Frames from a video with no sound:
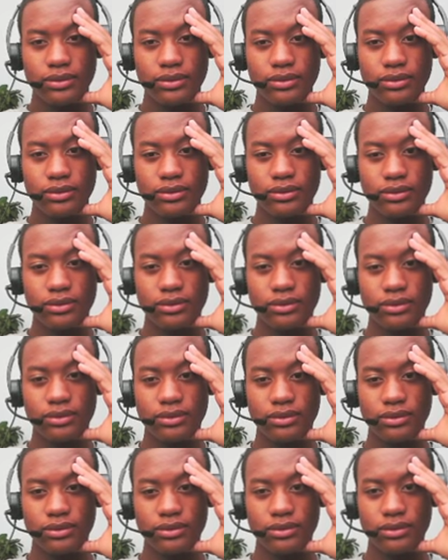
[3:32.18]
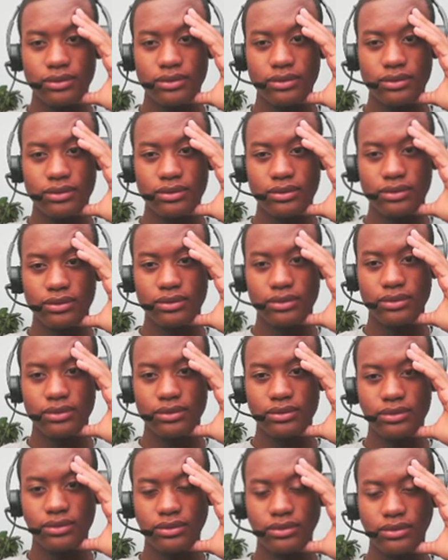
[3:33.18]

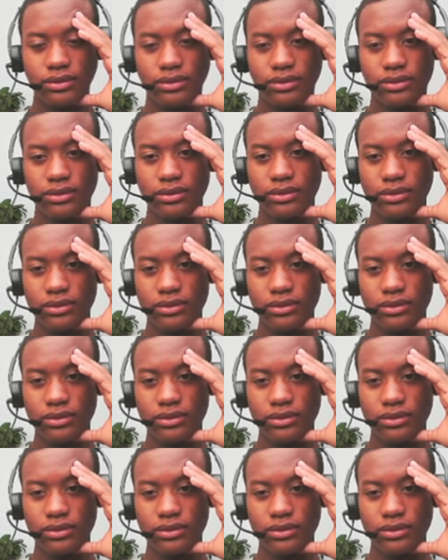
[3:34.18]
No words are spoken by the person on screen.